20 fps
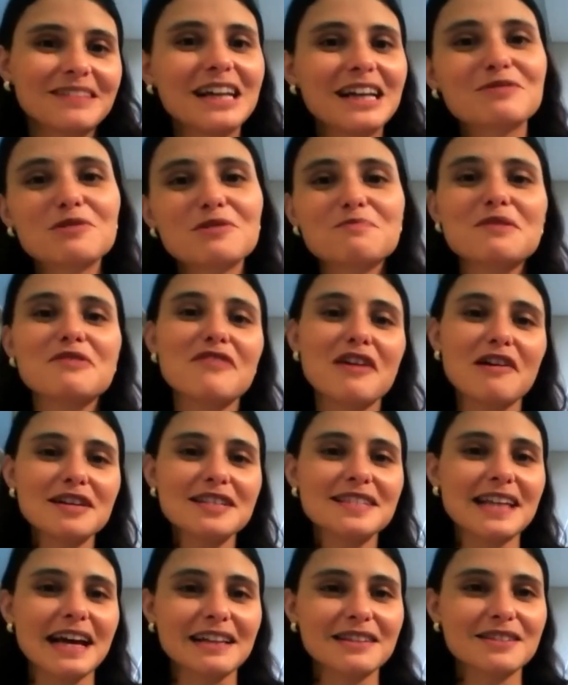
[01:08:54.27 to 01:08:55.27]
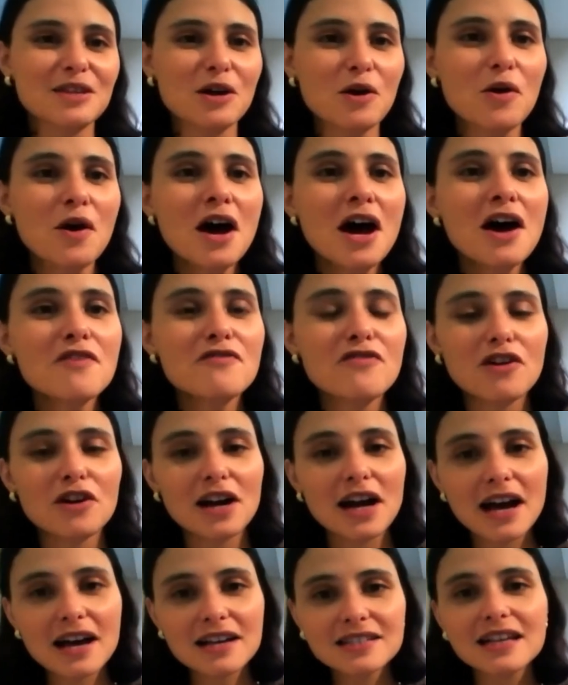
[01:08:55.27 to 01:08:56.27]
It would be very sad. So for
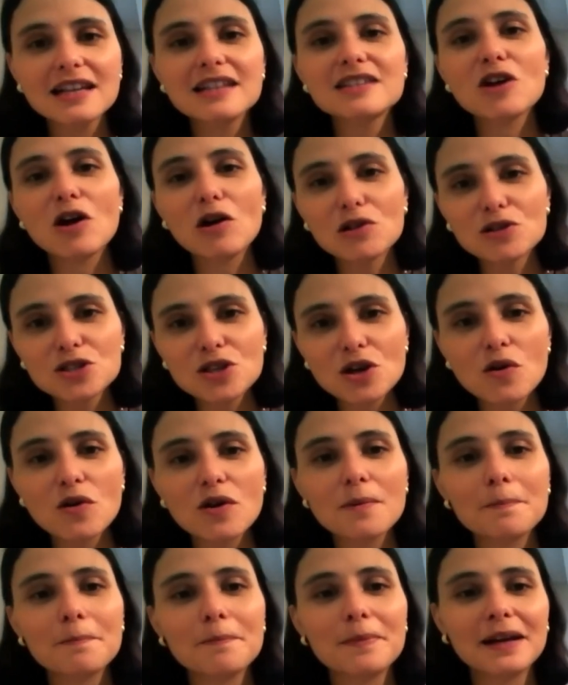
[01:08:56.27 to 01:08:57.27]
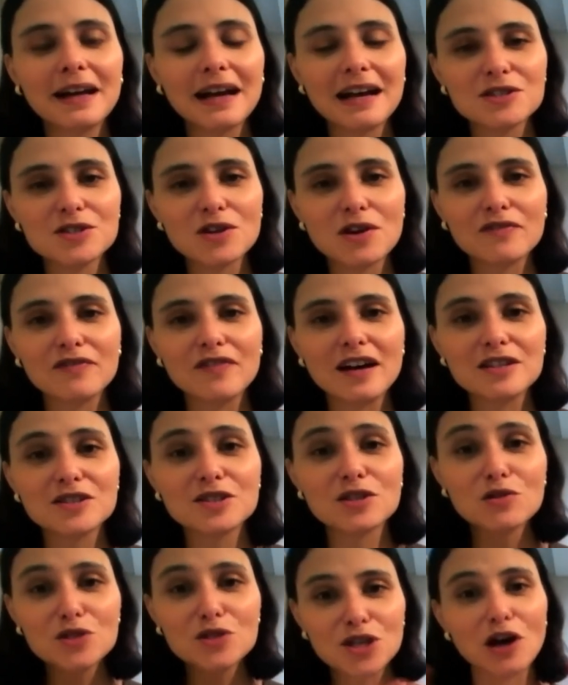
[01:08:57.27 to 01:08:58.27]
us, it's also because of uh,
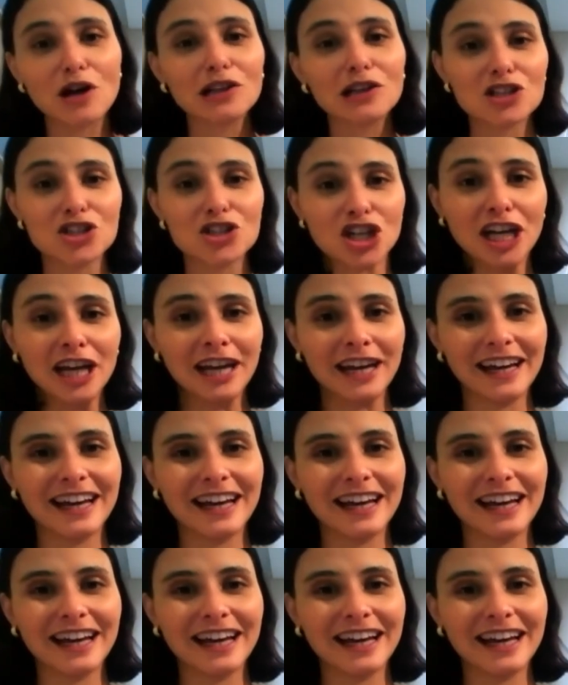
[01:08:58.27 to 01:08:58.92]
sociology,